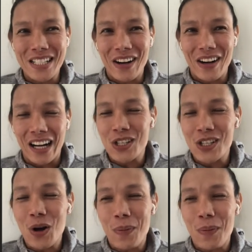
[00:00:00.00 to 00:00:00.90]
Gusto
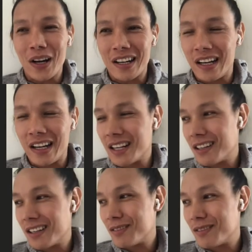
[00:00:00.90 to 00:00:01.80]
ko part 3. He
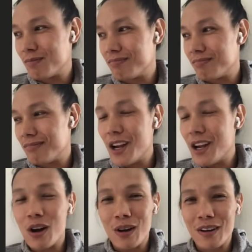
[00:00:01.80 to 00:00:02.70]
wants the party to
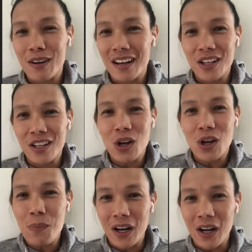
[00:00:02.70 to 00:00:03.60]
go. Gusto ko
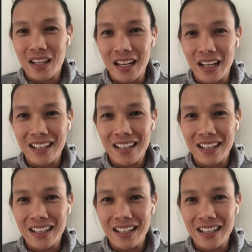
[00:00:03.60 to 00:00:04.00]
part 3.